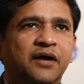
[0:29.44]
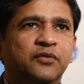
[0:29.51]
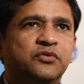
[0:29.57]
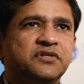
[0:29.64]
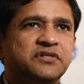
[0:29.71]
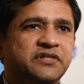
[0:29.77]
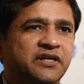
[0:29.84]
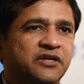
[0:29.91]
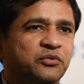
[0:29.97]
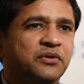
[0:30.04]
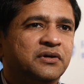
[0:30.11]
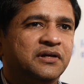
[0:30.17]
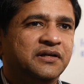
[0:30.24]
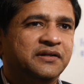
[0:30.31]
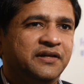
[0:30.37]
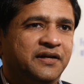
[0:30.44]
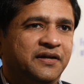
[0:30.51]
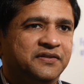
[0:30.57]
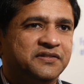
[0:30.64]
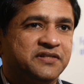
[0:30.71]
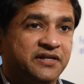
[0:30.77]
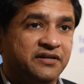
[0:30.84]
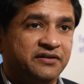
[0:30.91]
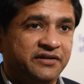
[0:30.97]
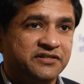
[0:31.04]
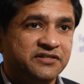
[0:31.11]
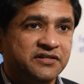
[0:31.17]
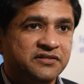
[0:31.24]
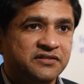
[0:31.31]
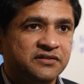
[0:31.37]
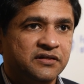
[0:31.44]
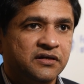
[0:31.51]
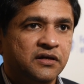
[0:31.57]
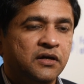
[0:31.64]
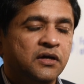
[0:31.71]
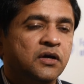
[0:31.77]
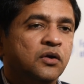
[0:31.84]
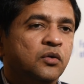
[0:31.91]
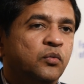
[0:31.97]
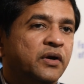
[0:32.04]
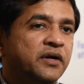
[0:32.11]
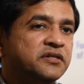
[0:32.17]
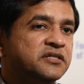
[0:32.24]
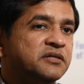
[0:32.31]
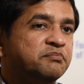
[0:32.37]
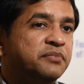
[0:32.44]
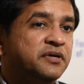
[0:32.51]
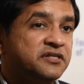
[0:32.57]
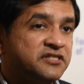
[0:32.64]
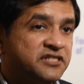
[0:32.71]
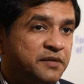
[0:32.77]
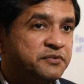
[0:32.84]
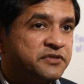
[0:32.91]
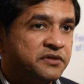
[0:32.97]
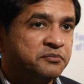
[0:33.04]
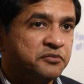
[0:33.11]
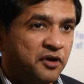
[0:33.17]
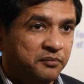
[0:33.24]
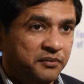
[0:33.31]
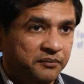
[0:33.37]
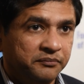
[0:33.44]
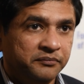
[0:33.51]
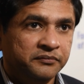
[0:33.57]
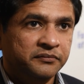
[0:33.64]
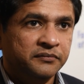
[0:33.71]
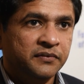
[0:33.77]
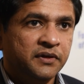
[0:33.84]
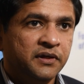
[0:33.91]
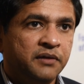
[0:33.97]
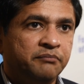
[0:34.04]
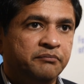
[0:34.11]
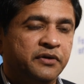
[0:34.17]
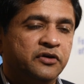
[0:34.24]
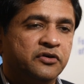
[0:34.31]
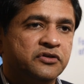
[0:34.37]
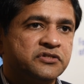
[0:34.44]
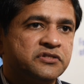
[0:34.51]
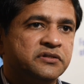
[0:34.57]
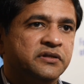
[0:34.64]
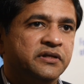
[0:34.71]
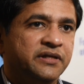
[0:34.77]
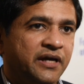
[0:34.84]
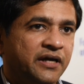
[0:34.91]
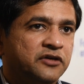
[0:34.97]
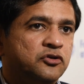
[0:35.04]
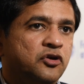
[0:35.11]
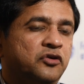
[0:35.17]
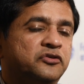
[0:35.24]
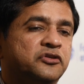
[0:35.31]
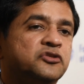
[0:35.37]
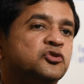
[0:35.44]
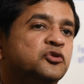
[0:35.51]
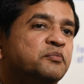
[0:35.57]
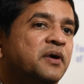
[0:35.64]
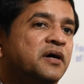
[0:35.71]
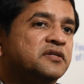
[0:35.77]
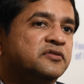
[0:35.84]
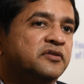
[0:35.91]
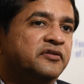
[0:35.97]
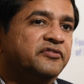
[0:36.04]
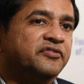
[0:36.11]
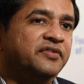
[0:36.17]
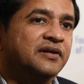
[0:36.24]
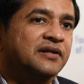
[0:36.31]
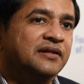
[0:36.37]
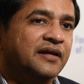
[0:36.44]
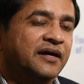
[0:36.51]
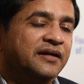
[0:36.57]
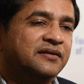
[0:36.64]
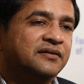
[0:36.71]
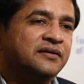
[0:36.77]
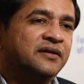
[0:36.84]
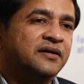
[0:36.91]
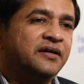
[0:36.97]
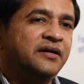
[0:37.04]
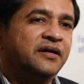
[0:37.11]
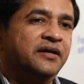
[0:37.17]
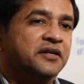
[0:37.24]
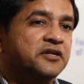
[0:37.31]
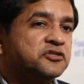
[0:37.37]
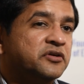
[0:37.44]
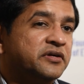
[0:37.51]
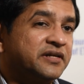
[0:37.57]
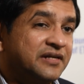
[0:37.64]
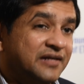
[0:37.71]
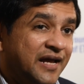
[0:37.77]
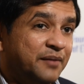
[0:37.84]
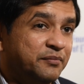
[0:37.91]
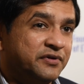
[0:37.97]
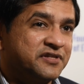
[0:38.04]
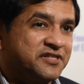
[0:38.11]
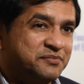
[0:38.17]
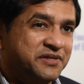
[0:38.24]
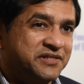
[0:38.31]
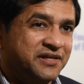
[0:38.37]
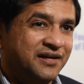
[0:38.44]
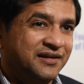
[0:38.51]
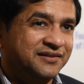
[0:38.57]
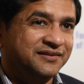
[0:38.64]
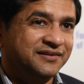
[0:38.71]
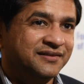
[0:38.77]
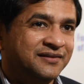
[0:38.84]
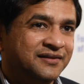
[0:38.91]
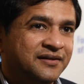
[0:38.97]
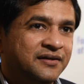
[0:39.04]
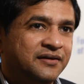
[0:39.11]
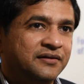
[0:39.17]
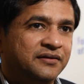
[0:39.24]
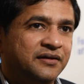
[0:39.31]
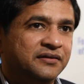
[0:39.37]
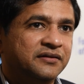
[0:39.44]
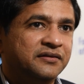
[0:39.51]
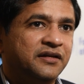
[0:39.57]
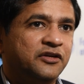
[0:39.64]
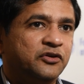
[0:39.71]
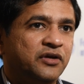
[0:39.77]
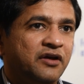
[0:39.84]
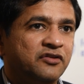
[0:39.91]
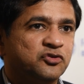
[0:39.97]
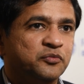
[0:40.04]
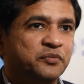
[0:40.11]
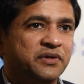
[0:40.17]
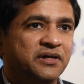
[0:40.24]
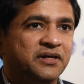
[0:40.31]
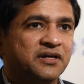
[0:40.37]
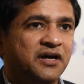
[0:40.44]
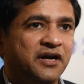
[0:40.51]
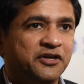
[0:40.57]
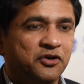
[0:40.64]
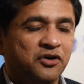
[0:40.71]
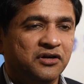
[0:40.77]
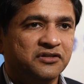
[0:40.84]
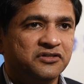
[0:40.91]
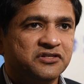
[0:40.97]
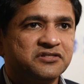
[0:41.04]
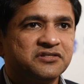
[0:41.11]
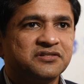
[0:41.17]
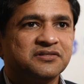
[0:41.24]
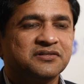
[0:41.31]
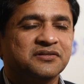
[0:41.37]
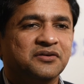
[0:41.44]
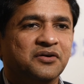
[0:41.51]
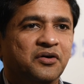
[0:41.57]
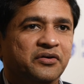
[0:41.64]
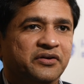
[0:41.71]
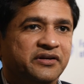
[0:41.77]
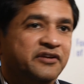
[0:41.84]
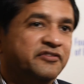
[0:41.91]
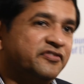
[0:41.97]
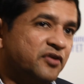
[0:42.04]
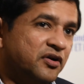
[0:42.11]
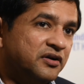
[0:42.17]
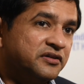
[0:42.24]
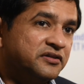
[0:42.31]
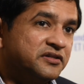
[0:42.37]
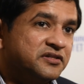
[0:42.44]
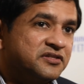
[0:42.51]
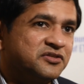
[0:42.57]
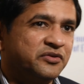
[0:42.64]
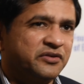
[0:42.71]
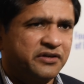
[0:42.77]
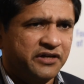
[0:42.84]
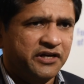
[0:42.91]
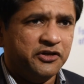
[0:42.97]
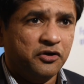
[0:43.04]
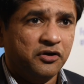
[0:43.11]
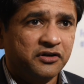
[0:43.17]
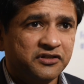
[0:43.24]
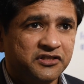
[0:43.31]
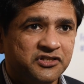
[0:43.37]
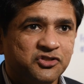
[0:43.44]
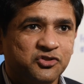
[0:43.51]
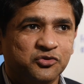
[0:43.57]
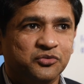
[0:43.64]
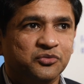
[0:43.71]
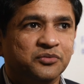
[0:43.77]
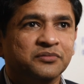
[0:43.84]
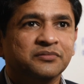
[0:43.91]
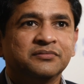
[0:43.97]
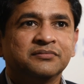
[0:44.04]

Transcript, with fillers: I would say quickly there are three reasons. One is a perception problem because the young doctors who pass out feel that it is not a glamorous specialty. They think that you have to be a cardiologist or a nephrologist or a radiologist to